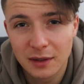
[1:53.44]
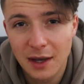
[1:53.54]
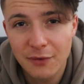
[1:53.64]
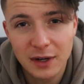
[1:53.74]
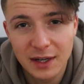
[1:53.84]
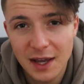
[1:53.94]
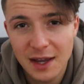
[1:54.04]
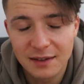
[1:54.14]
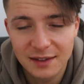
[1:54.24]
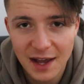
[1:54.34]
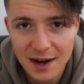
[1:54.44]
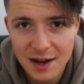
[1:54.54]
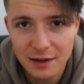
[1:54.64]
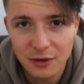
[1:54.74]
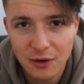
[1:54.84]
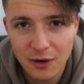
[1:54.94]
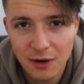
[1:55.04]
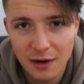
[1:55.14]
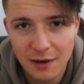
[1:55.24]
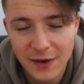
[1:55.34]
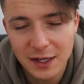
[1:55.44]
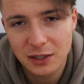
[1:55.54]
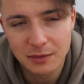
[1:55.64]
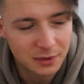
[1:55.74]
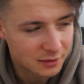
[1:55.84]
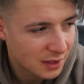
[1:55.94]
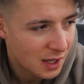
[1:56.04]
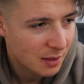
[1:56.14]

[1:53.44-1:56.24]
every day a salad or vegetables,